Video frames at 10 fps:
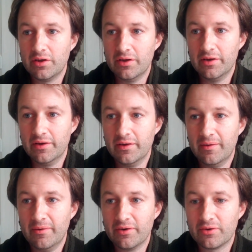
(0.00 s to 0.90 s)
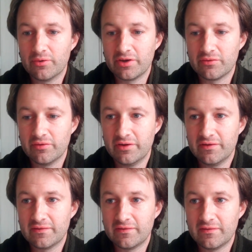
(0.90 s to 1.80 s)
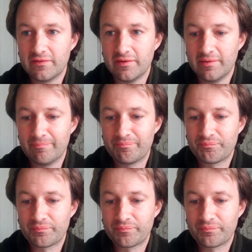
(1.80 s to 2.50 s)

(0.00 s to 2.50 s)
uh, according to this, um,